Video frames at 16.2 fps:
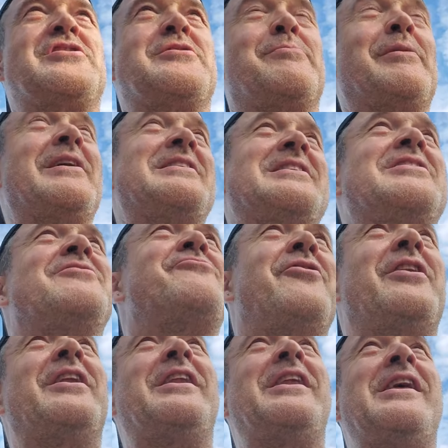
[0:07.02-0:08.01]
Split
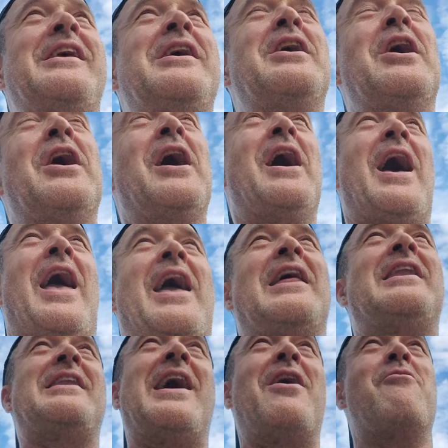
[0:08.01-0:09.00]
Infinity, and
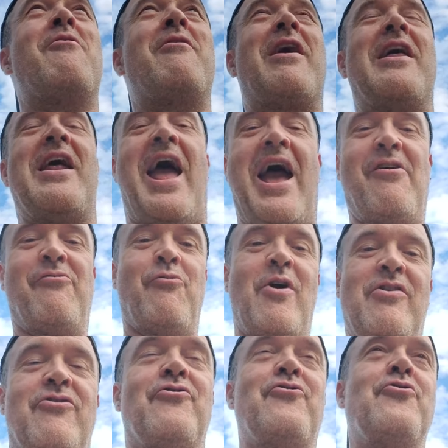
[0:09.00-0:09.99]
now kind of halfway
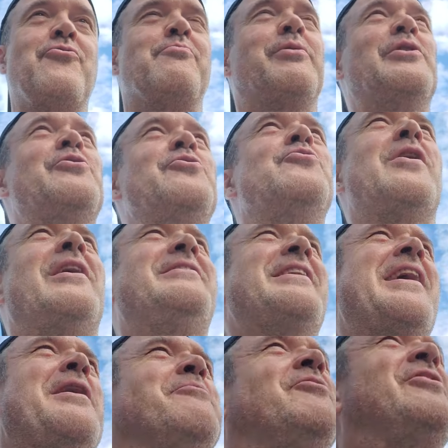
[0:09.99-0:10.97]
through Blue
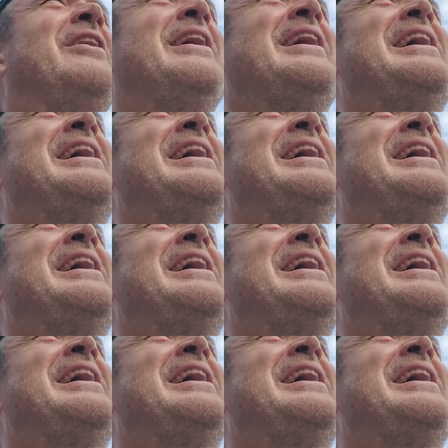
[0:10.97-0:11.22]
Adept.